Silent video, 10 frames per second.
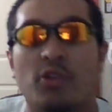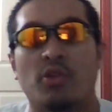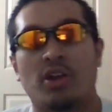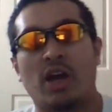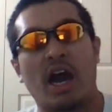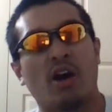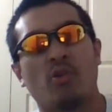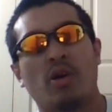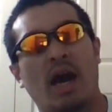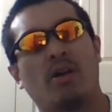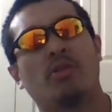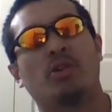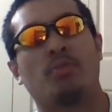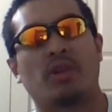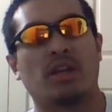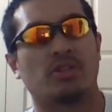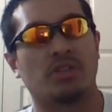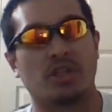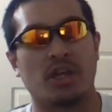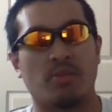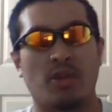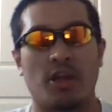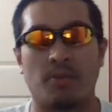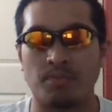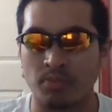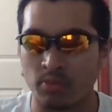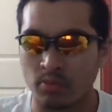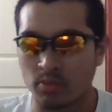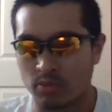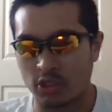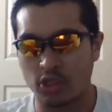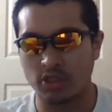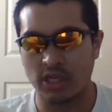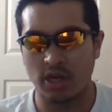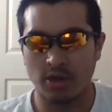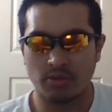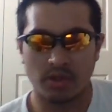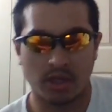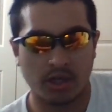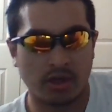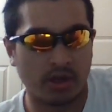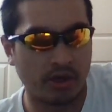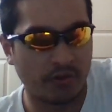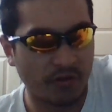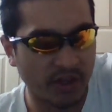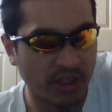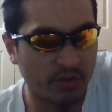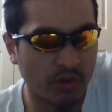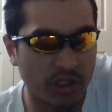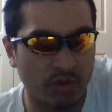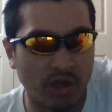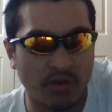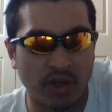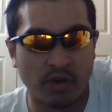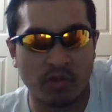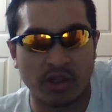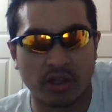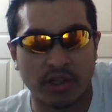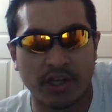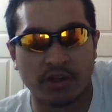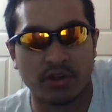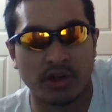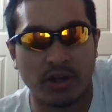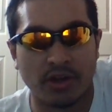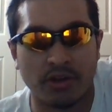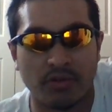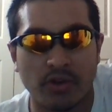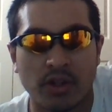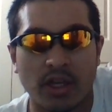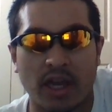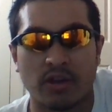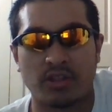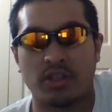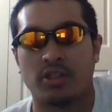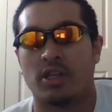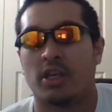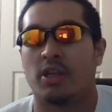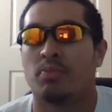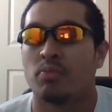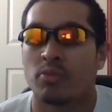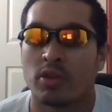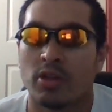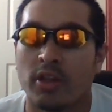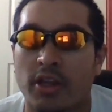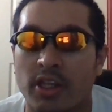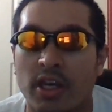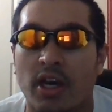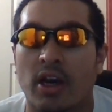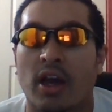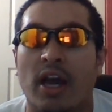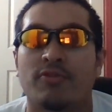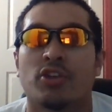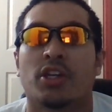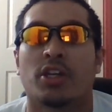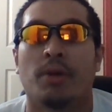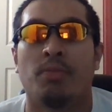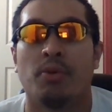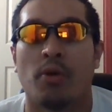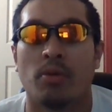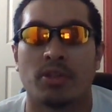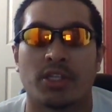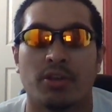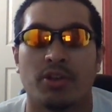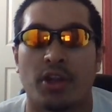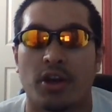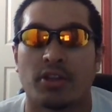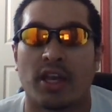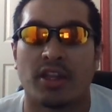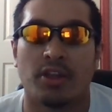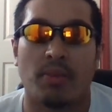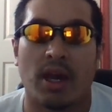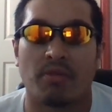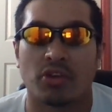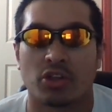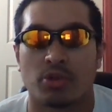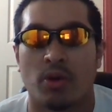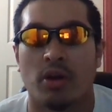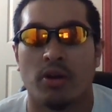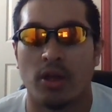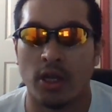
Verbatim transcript: you want, how, however you pronounce his name, and they took down uh, Fiend whatsoever and read the letter of Aldit, and they, yeah, after a couple moments here and there, they end up having a small,